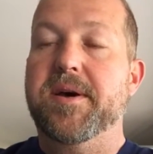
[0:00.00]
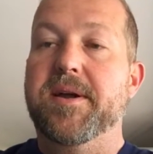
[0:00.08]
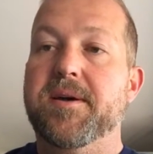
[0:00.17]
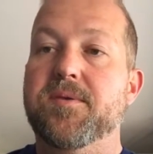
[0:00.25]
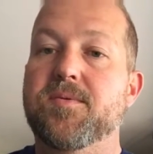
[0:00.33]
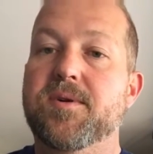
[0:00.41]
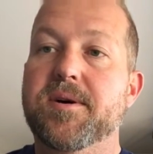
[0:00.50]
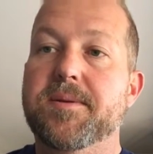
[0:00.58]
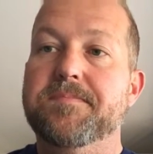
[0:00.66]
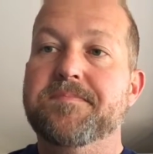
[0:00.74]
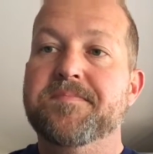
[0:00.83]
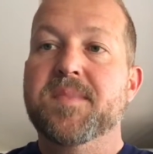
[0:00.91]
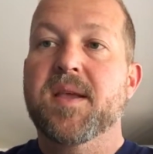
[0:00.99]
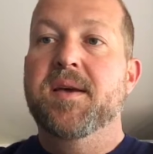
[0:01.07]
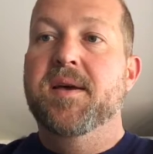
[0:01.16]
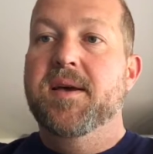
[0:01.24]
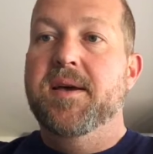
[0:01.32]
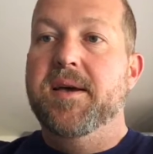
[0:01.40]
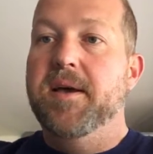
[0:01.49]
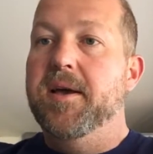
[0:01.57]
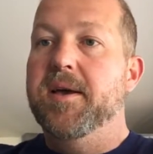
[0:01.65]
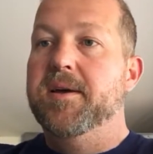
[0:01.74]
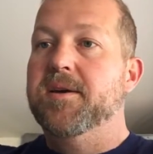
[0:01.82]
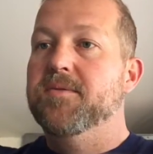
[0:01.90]
that out of wood,
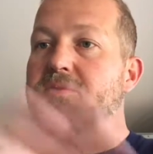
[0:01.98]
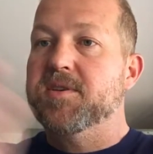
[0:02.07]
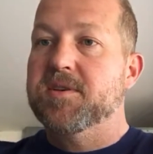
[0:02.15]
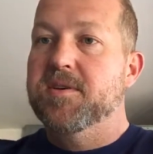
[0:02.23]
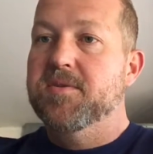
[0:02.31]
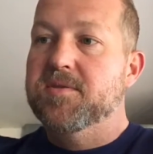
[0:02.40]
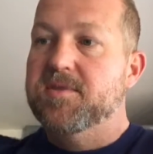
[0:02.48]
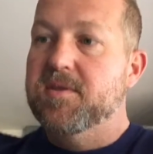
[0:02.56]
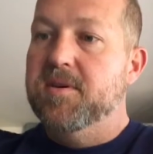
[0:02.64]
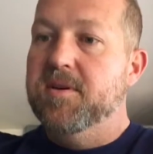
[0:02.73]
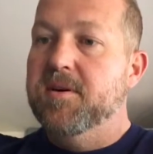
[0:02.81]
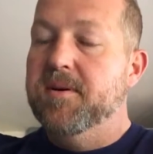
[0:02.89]
and a coast-to-coast